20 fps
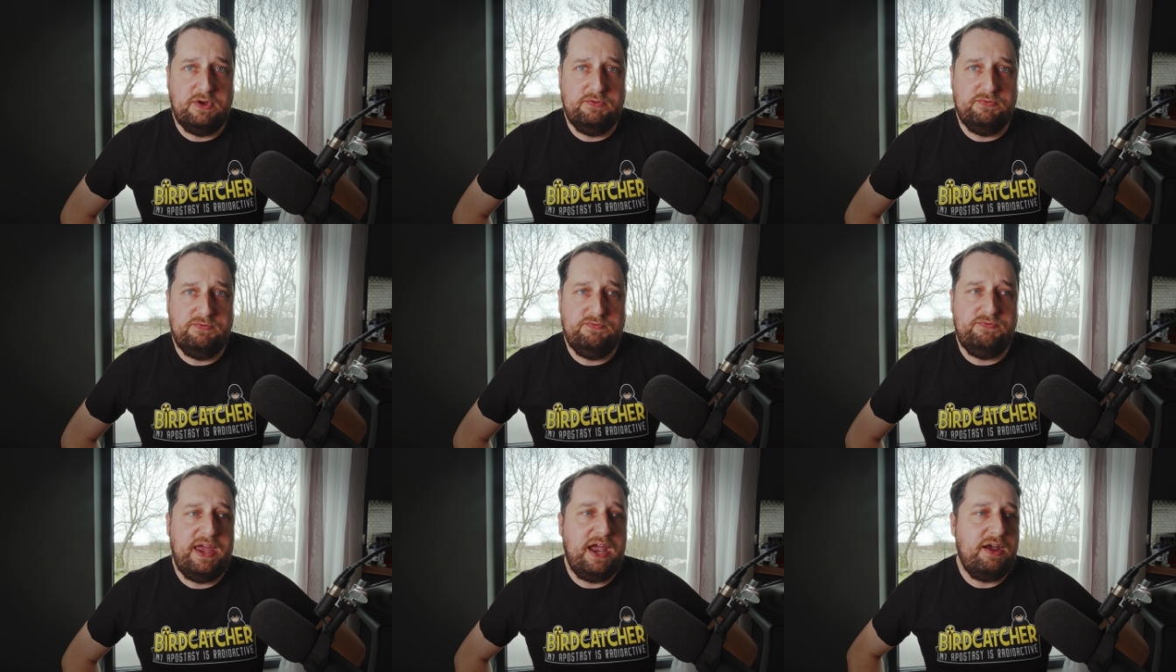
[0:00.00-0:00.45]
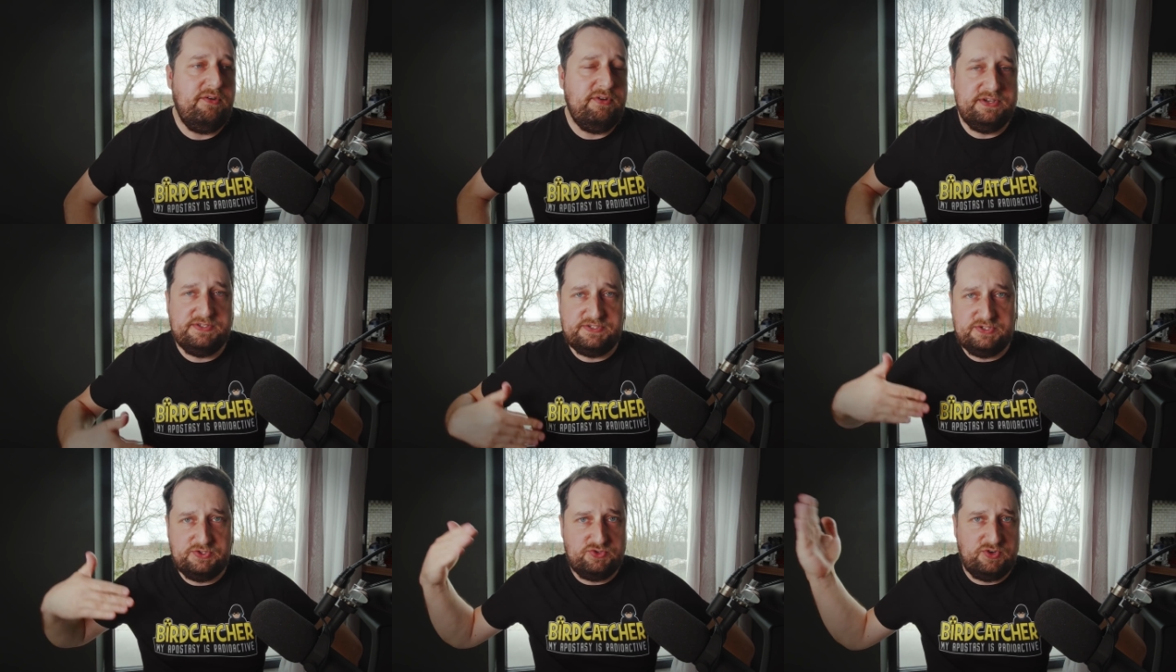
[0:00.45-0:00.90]
of
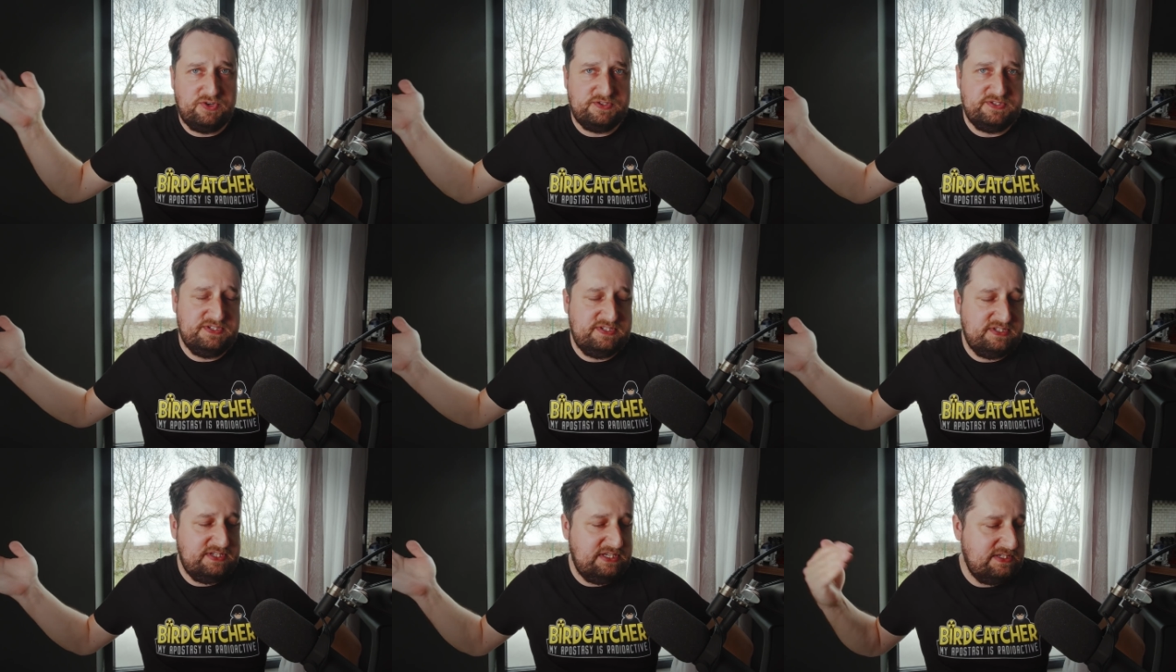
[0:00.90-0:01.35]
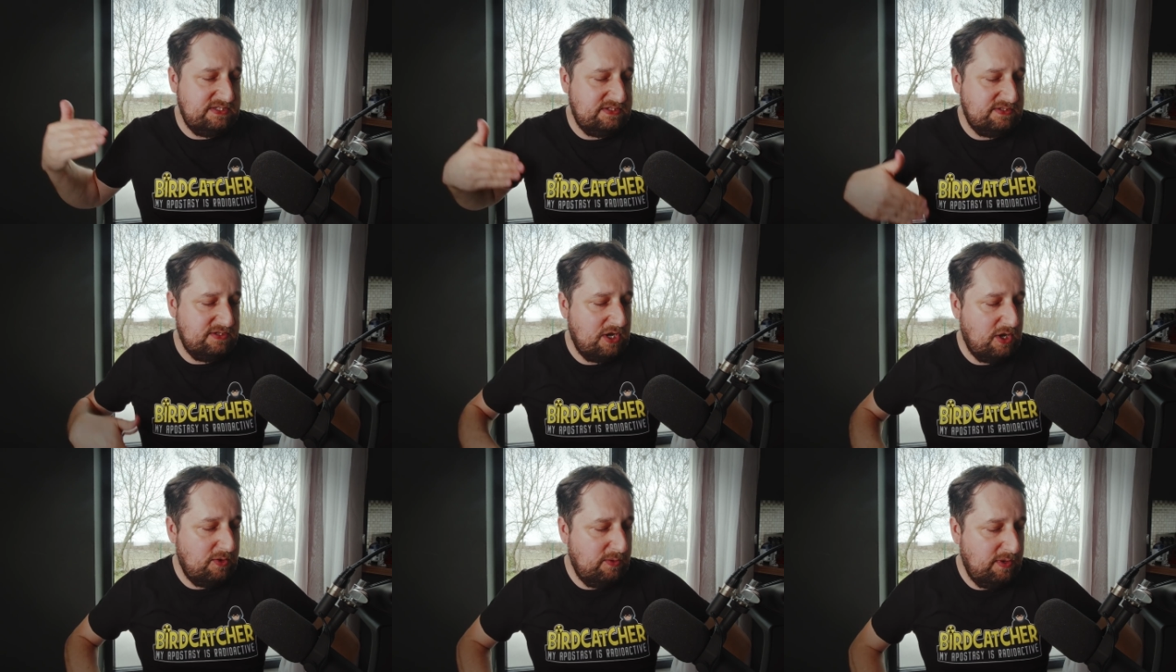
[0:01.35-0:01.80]
various
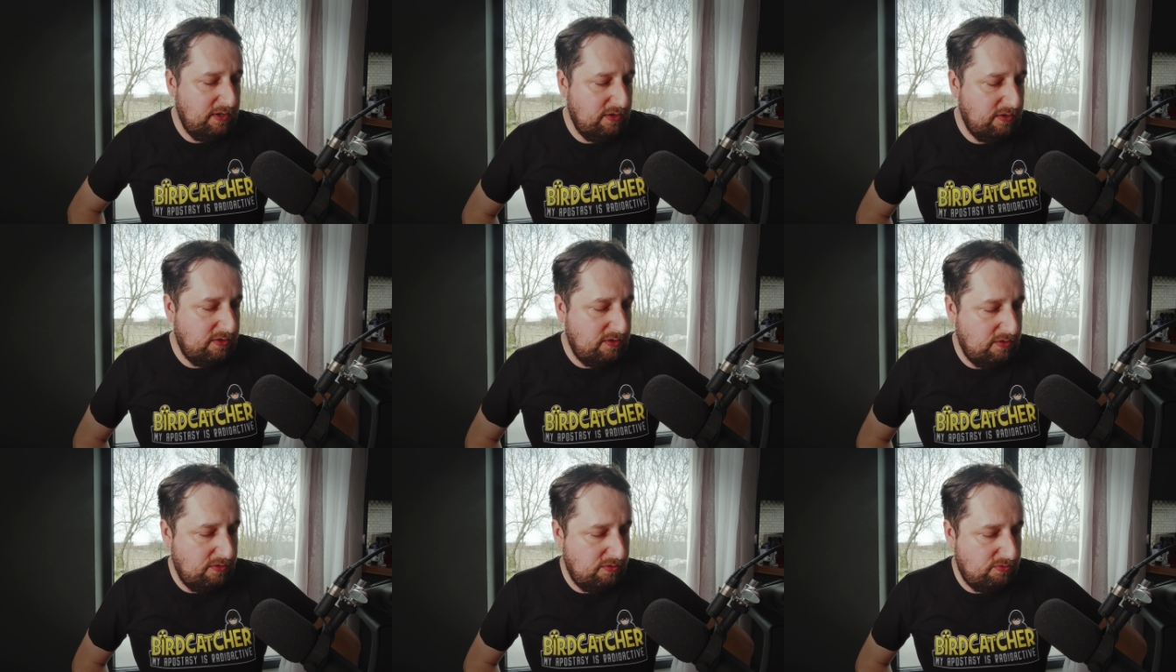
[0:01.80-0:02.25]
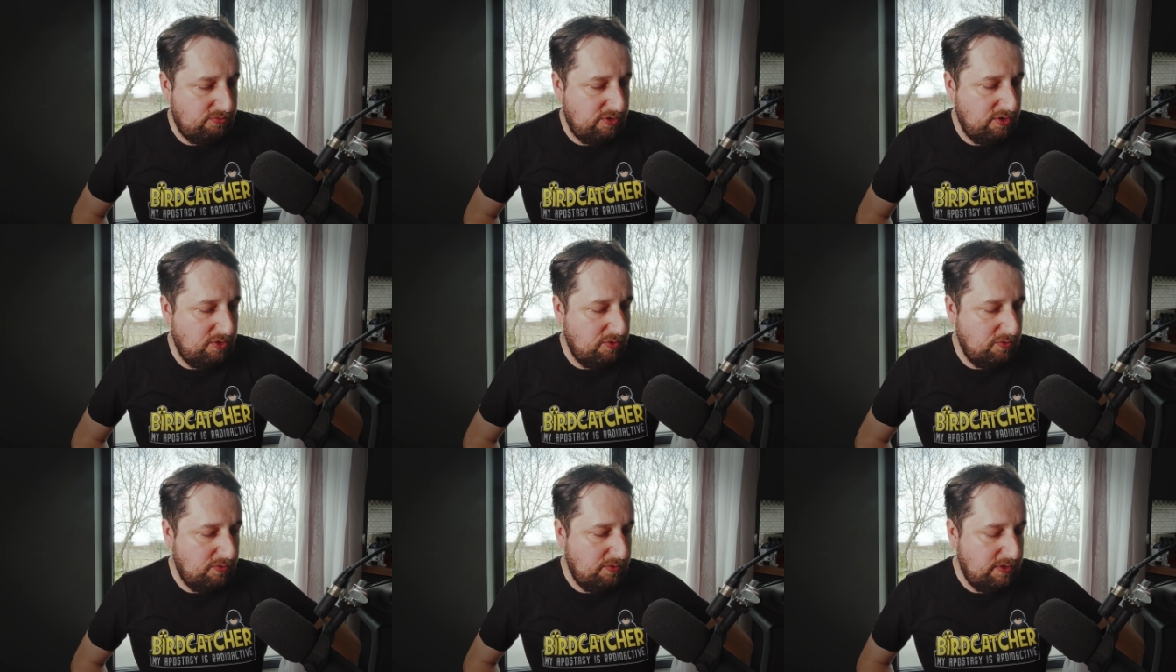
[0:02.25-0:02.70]
atrocities going
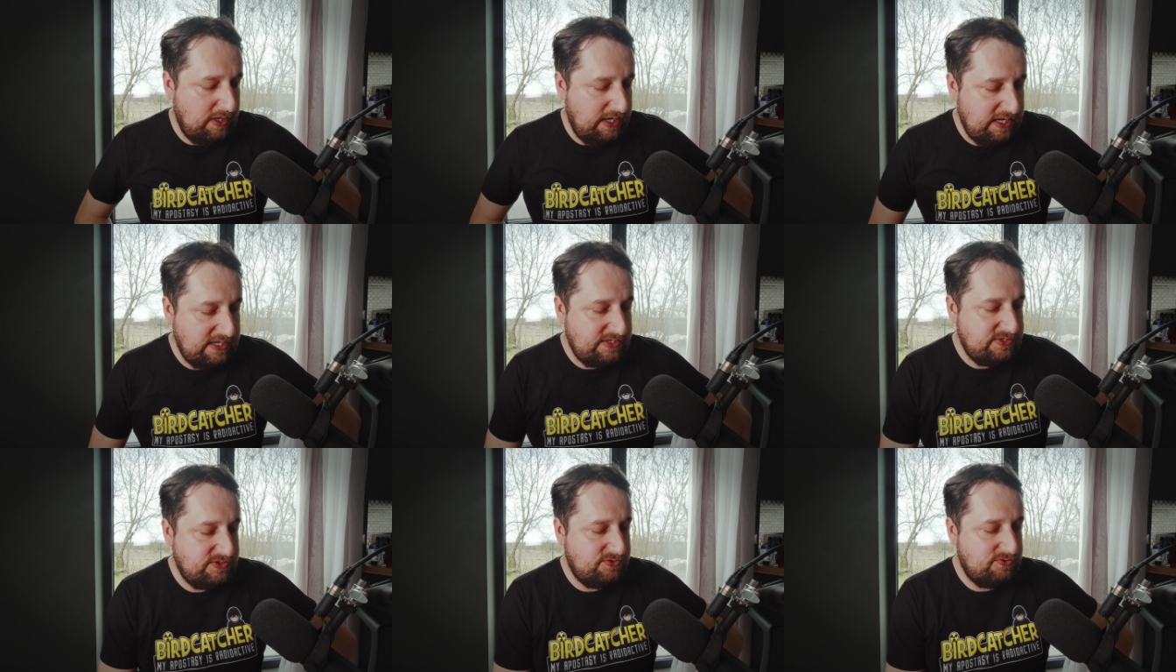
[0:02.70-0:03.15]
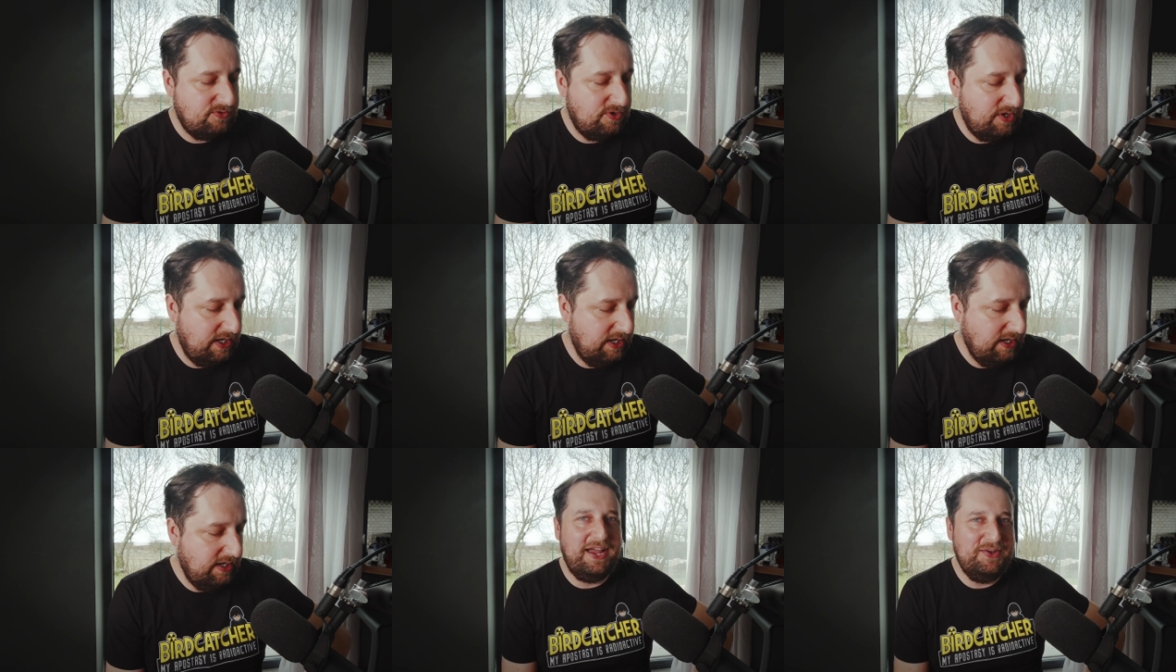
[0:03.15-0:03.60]
through
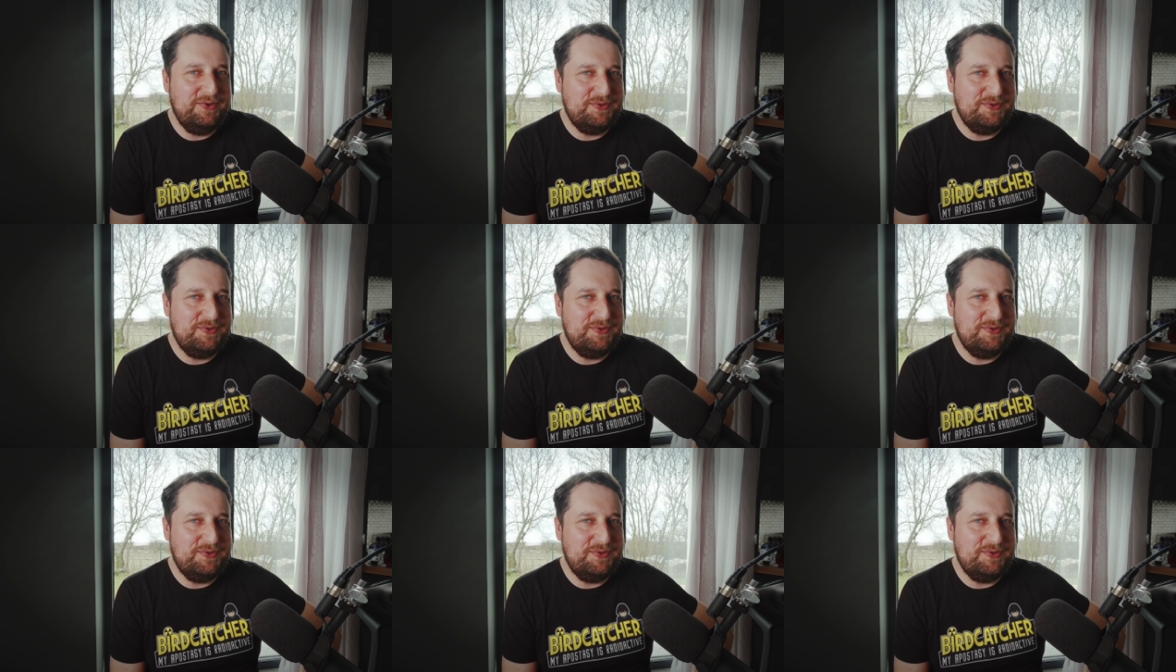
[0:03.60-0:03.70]
history.